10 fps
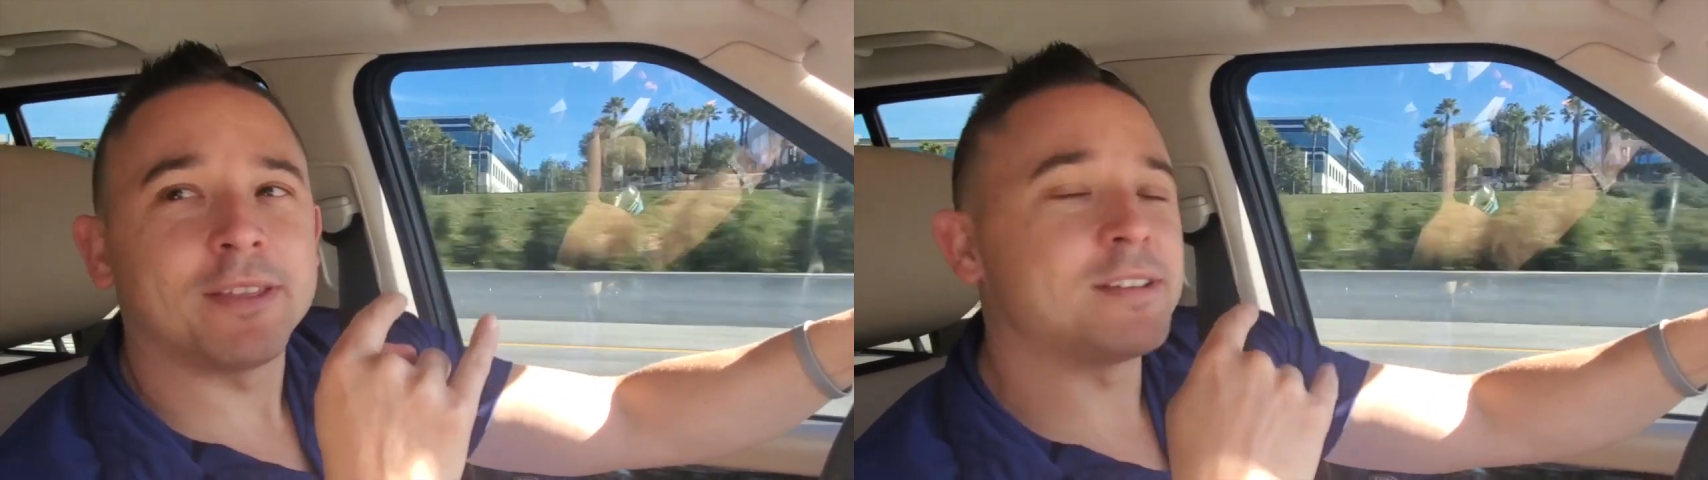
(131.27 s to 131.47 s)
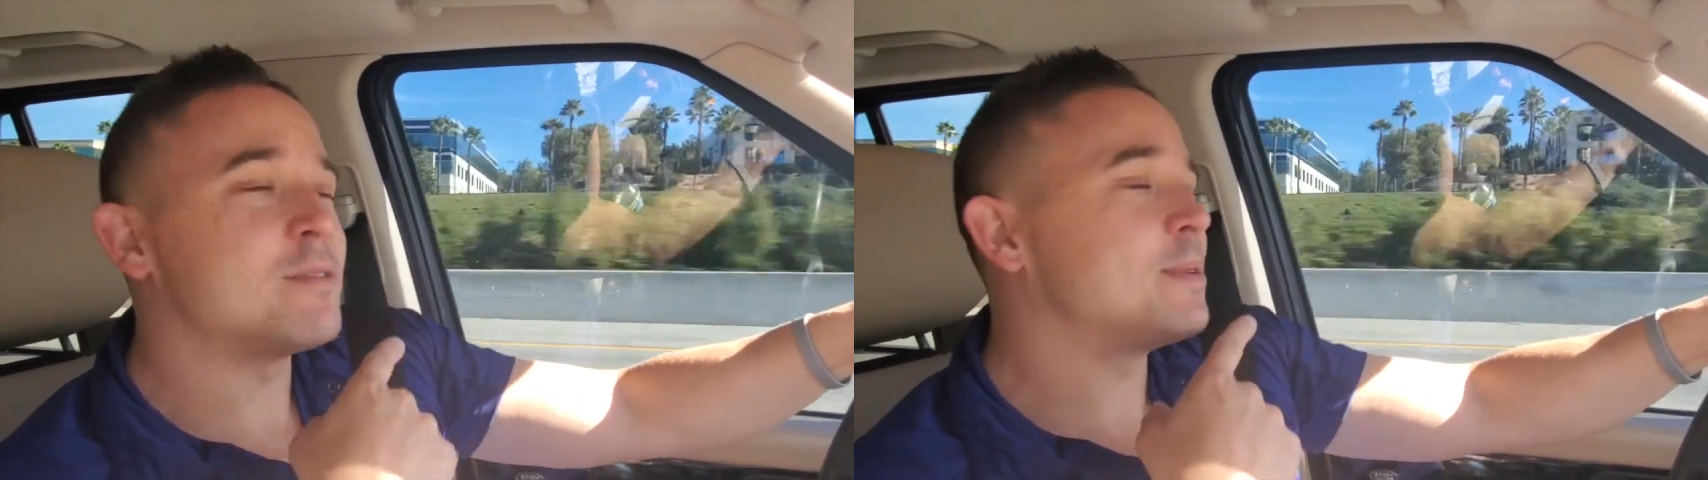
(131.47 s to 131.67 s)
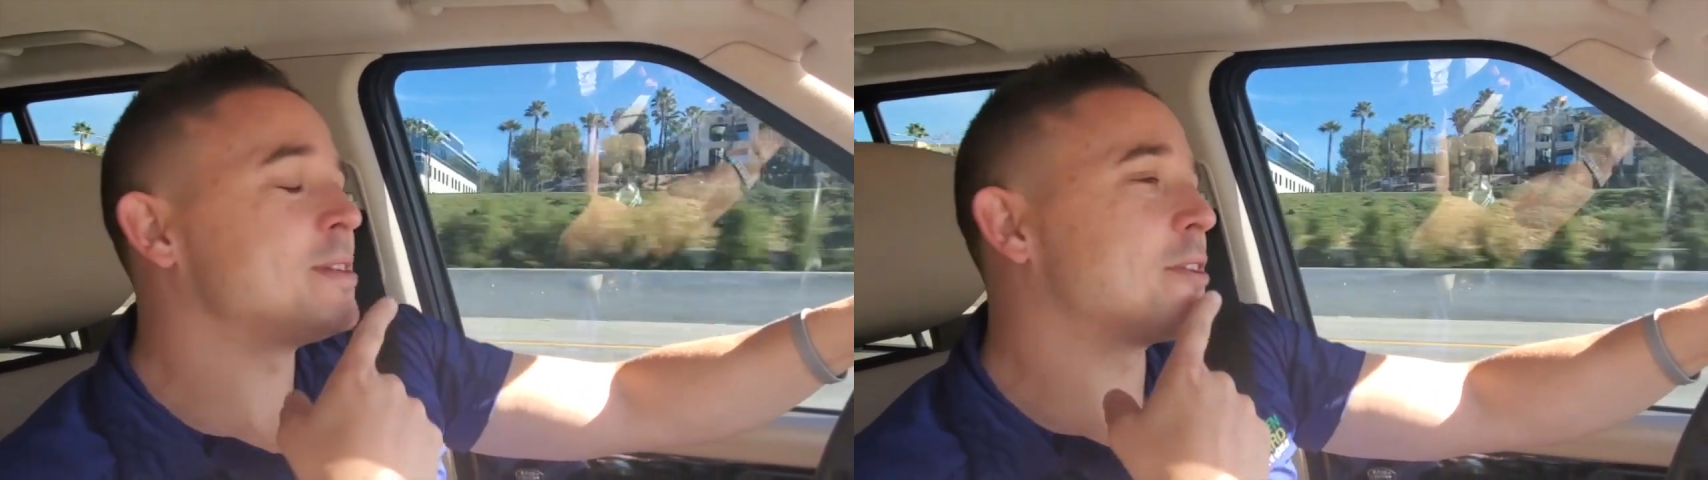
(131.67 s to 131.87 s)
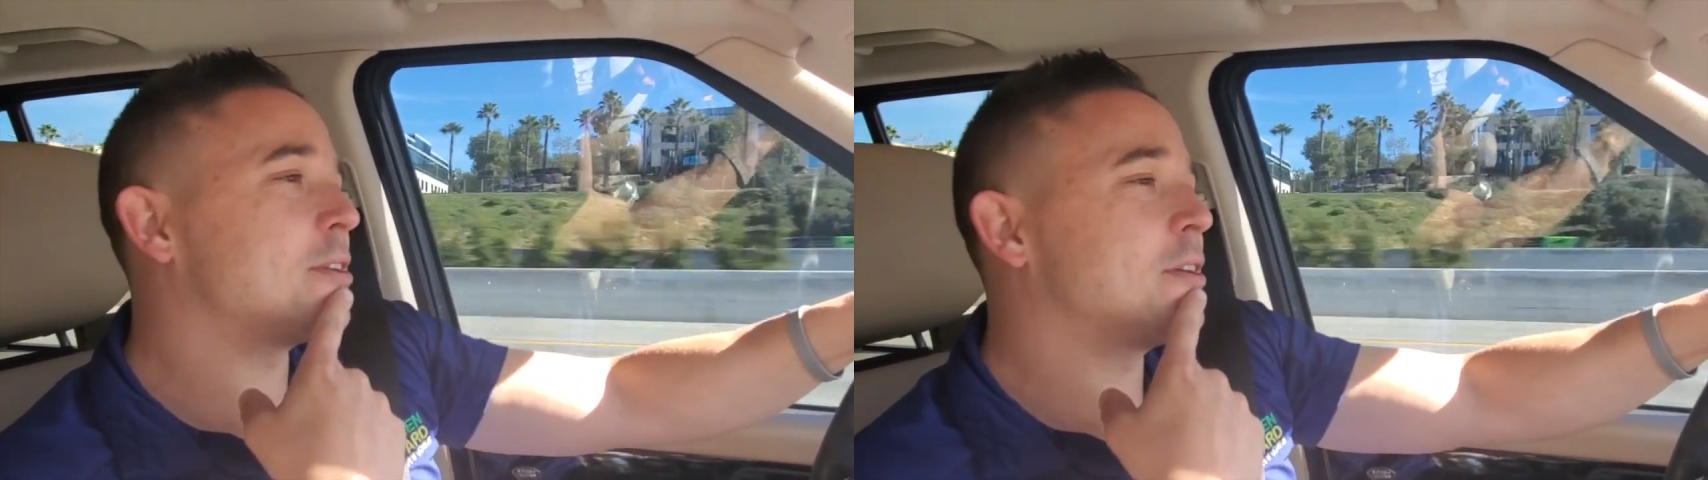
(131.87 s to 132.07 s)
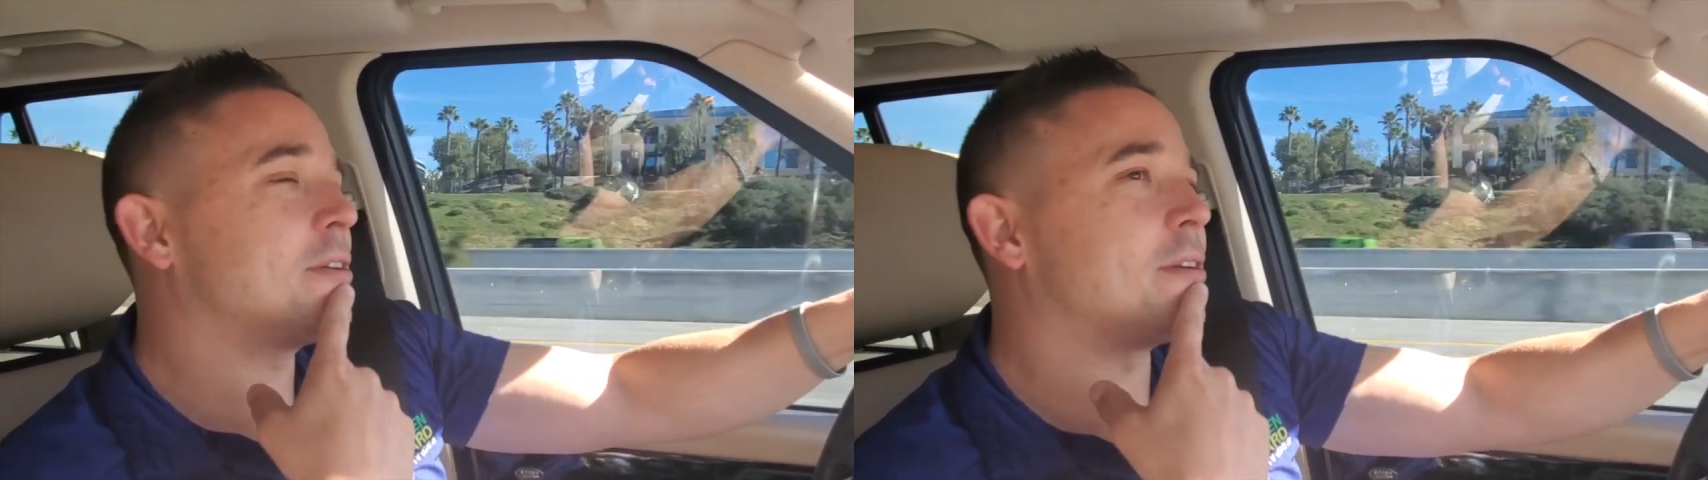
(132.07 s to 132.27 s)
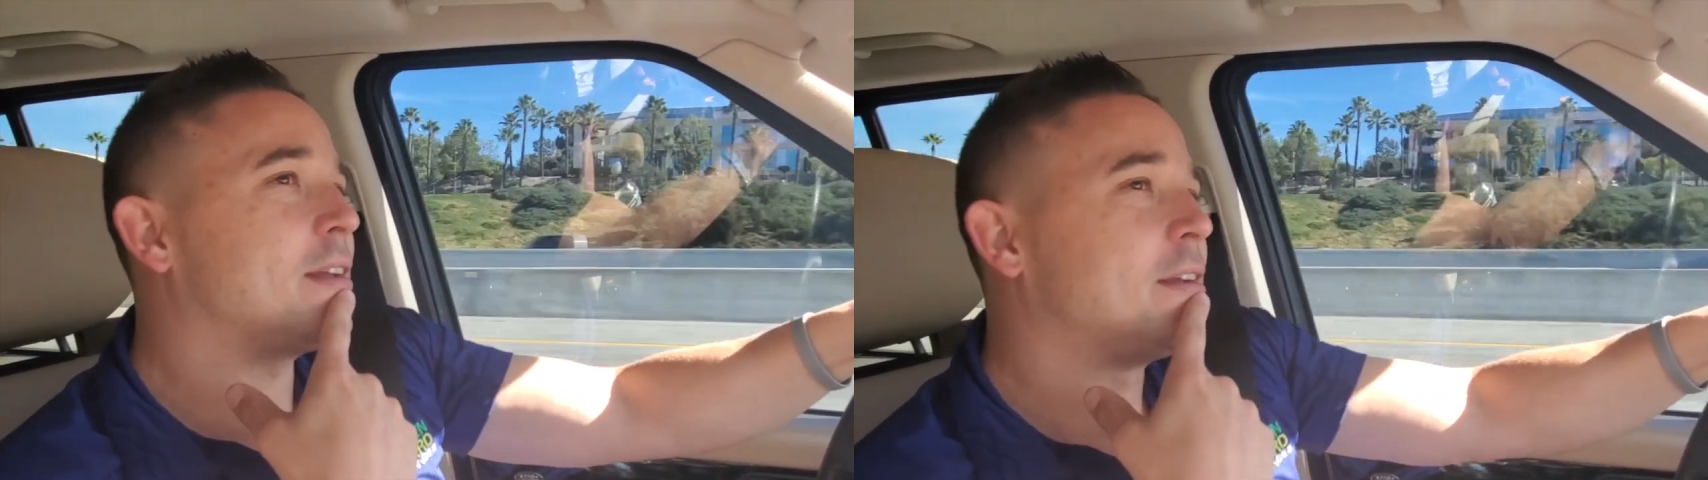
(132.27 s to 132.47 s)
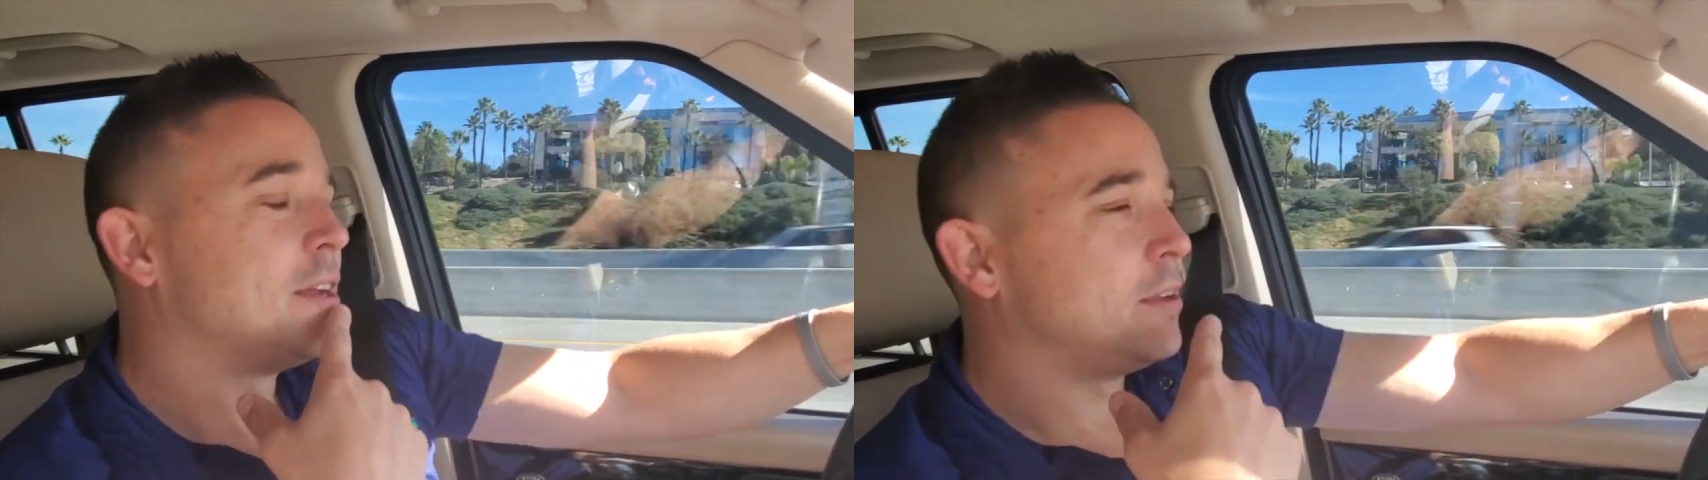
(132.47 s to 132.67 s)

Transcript: as everybody's heard, right?